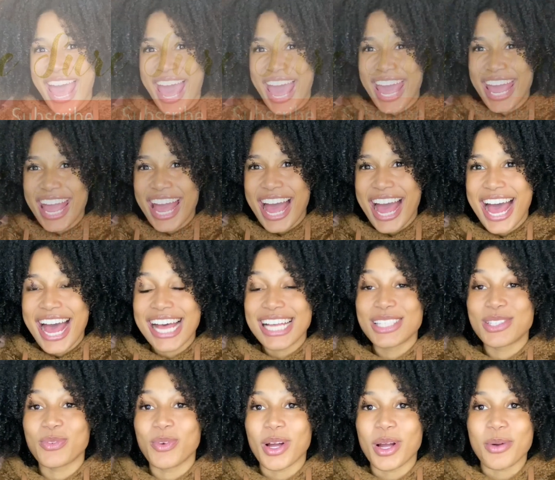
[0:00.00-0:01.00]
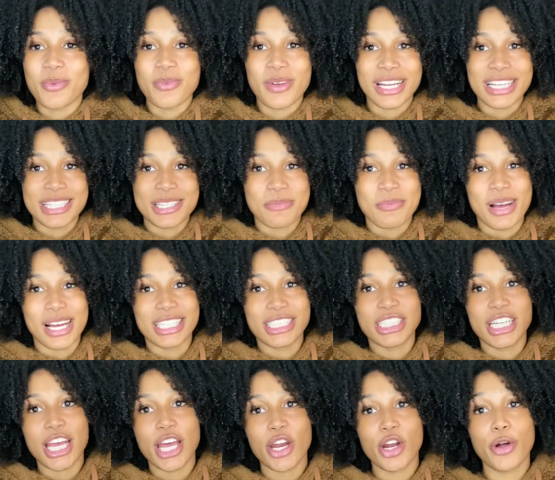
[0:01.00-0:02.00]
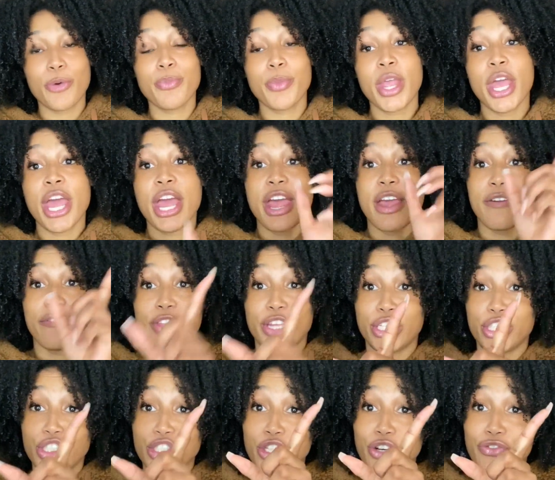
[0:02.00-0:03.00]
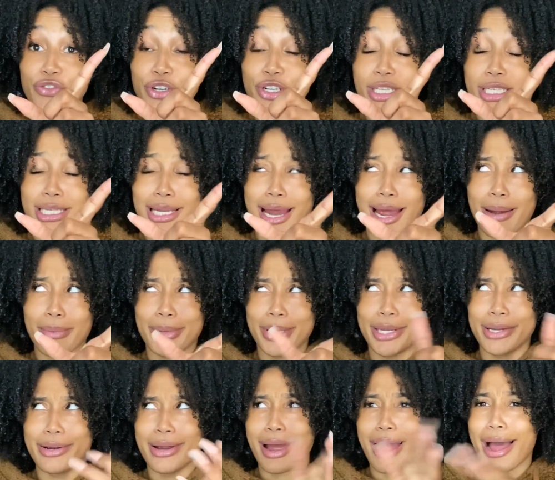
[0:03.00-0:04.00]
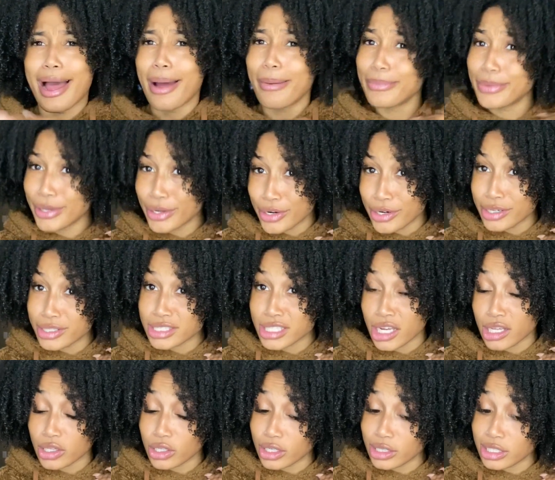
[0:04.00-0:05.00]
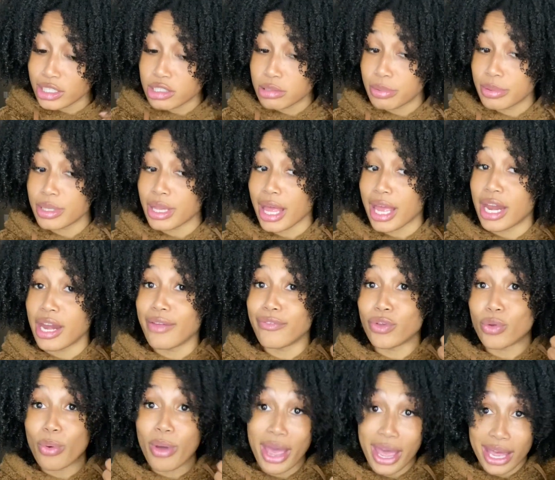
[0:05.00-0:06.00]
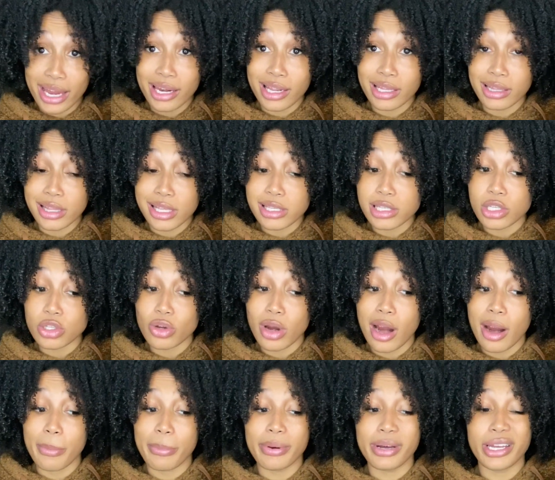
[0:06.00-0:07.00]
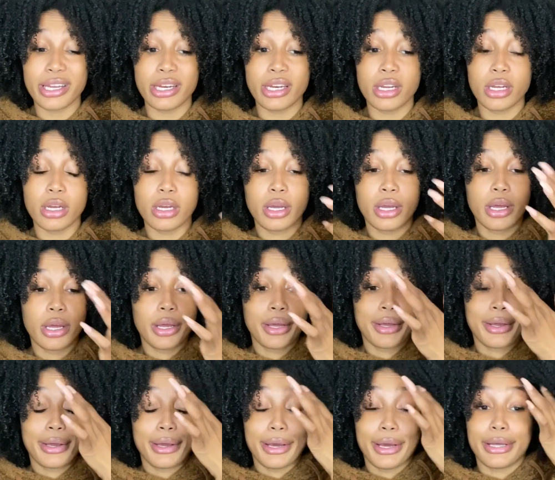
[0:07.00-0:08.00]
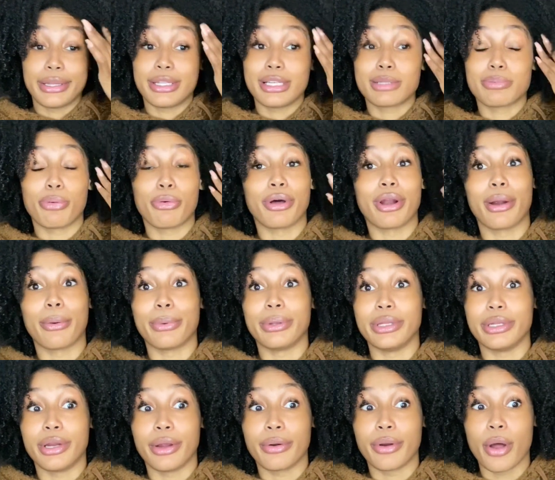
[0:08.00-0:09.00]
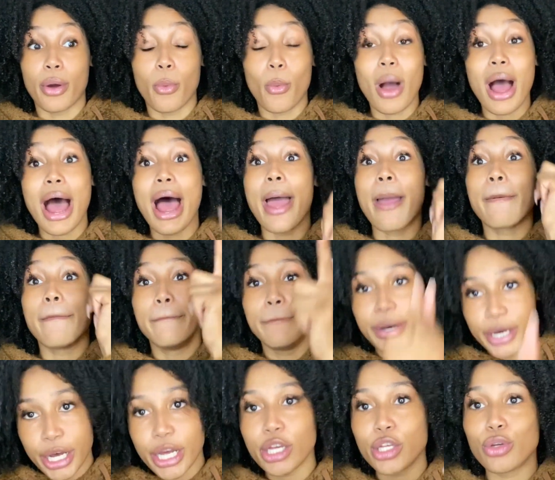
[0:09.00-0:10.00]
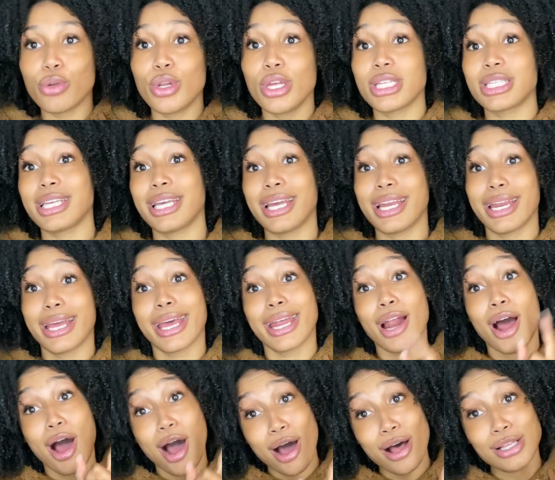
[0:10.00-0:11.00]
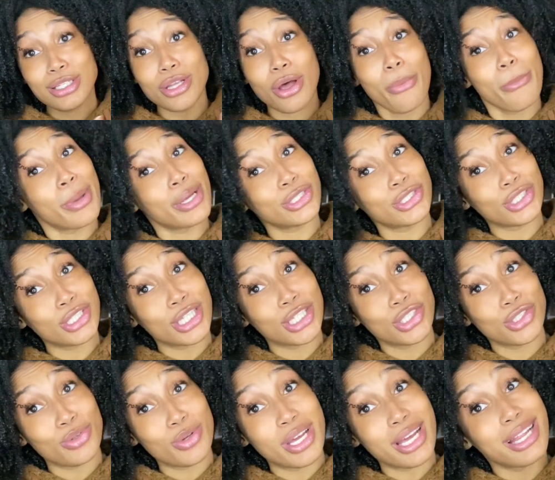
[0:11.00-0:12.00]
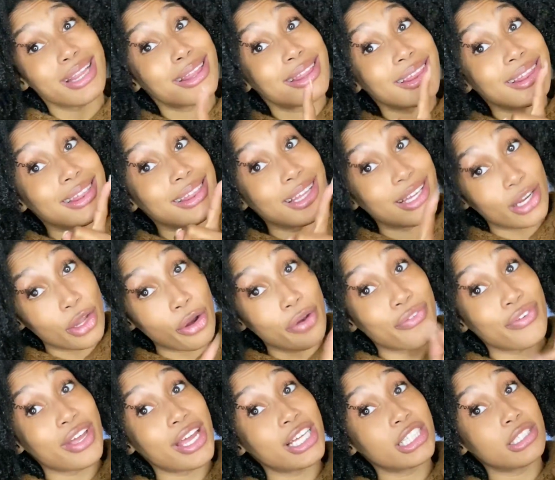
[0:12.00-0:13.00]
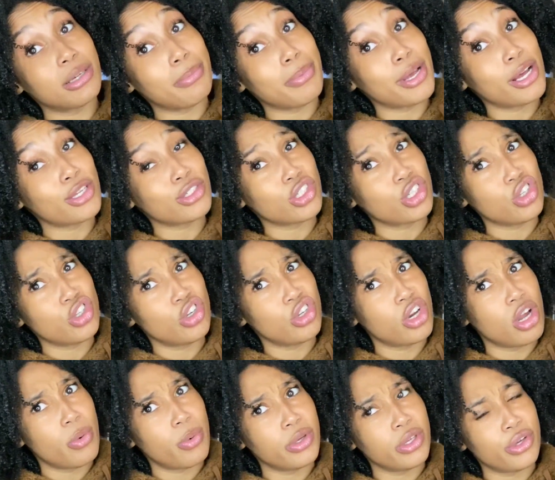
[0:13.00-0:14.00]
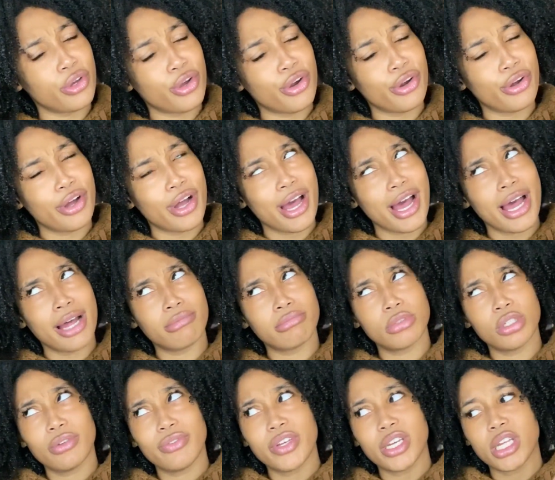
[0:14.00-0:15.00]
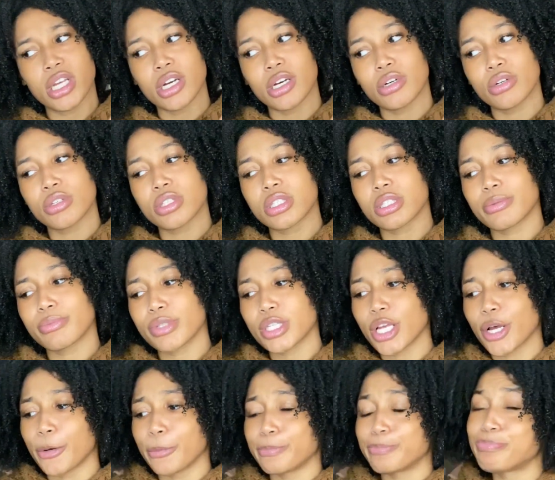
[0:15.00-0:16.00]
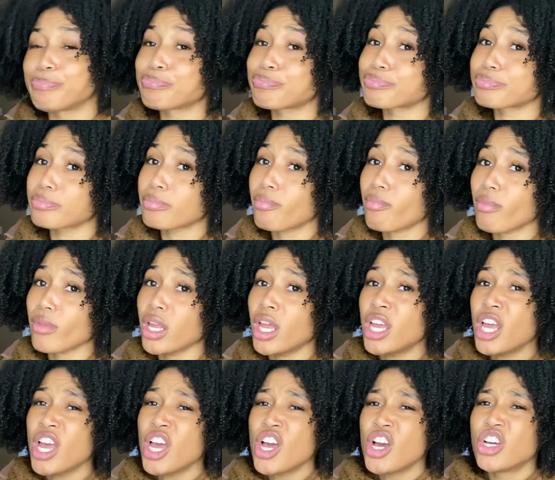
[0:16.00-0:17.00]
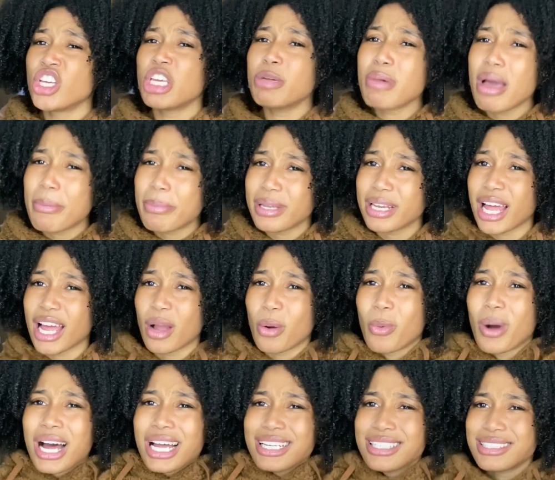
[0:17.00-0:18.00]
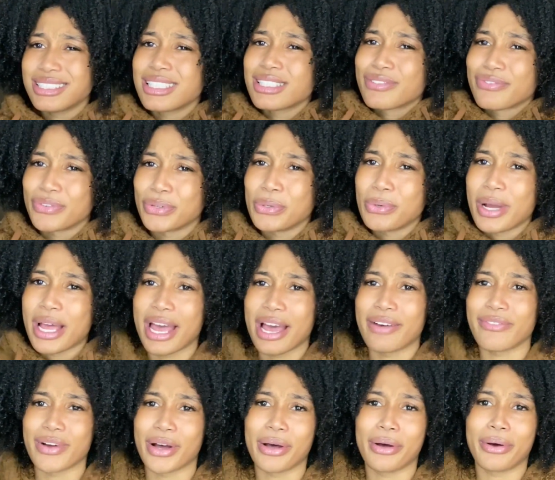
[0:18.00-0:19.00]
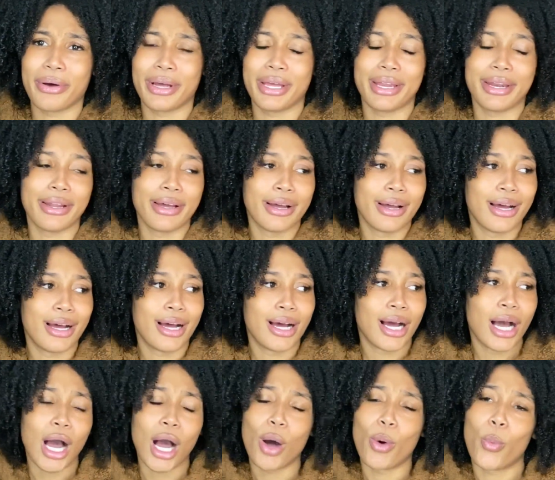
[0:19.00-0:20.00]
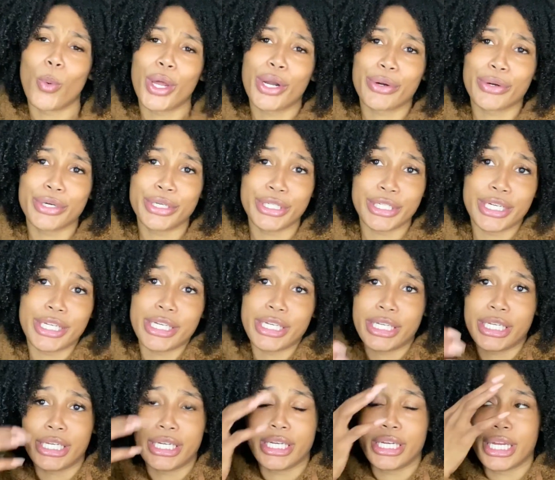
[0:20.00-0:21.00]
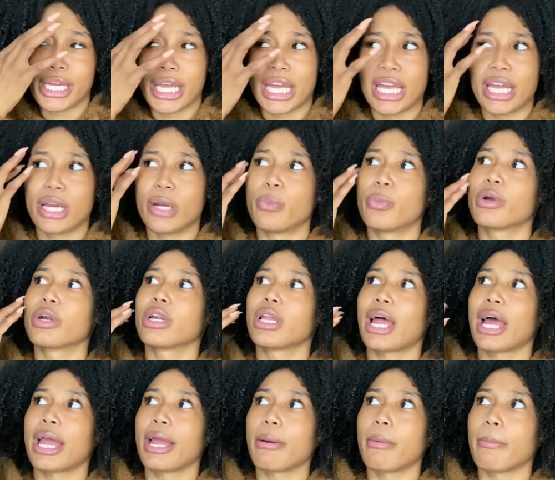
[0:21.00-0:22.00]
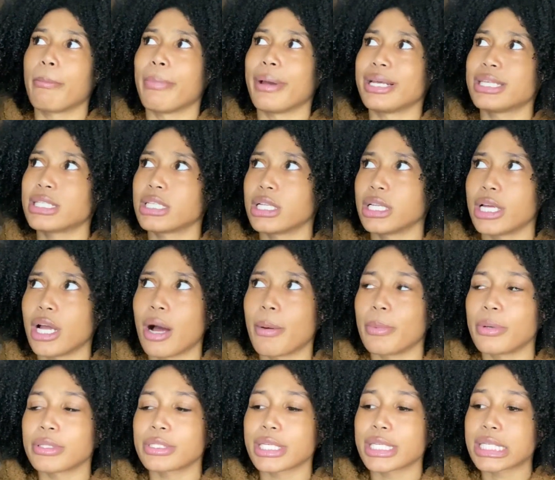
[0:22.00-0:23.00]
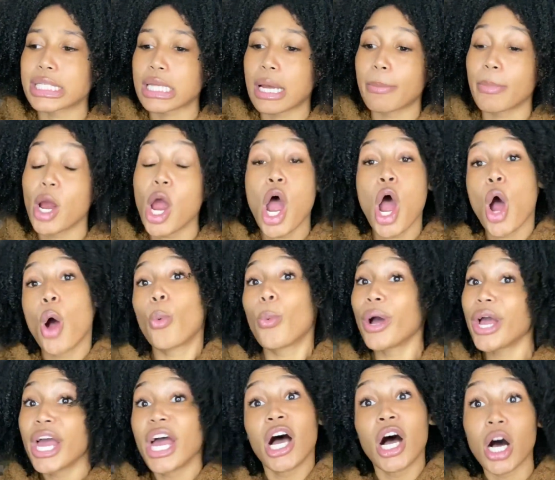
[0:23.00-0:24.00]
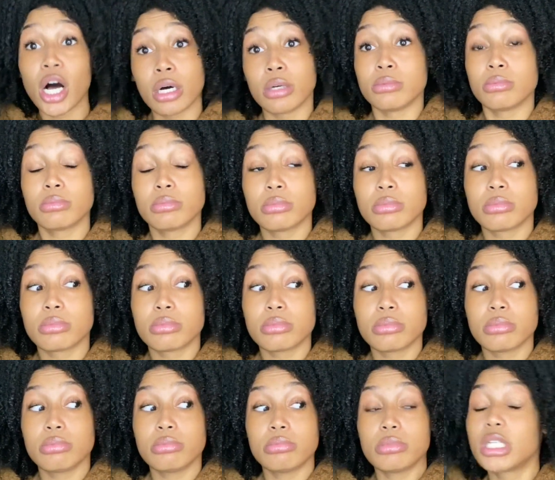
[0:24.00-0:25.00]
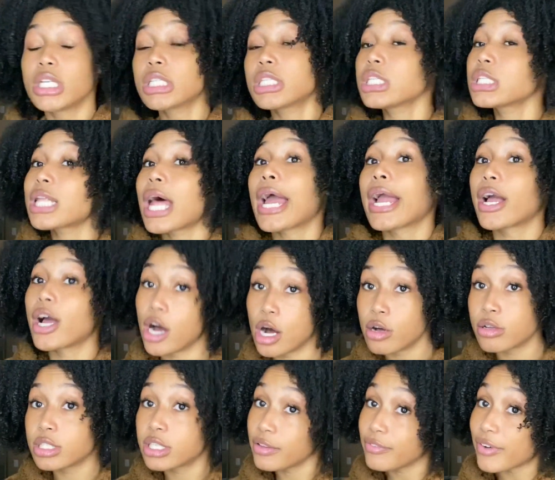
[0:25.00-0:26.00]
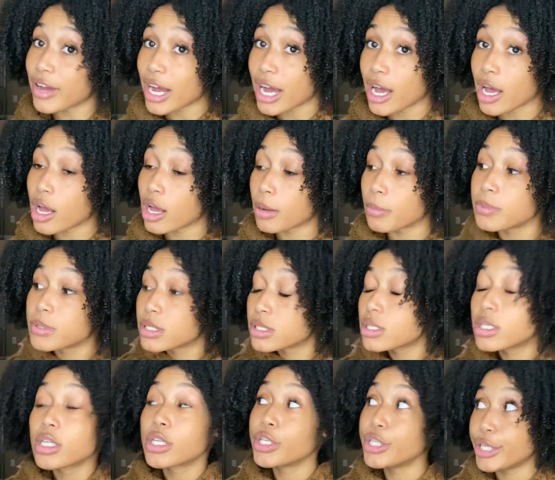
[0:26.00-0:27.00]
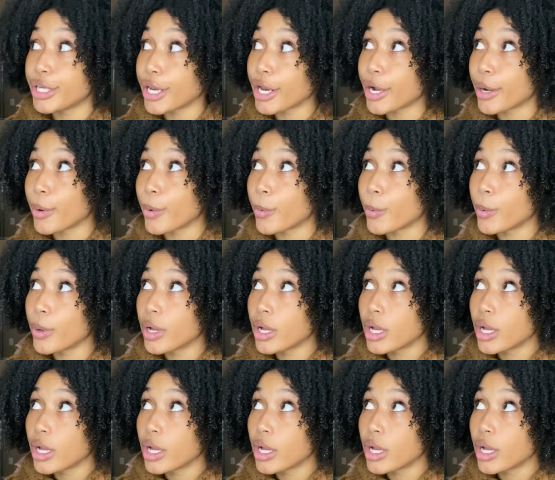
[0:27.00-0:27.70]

Hey guys, welcome back to my channel. If this is your first time here, I'm your girl Taylor Elizabeth, and if you hadn't hit the subscribe button at this point, I really don't know why, but you need to hit it, and also make sure that you hit the notification bell so you'll know when your girl got new videos. So you might be like, why does this fool have on a winter hoodie and we're like basically almost in summer? Well, this is like cozy vibes, you know.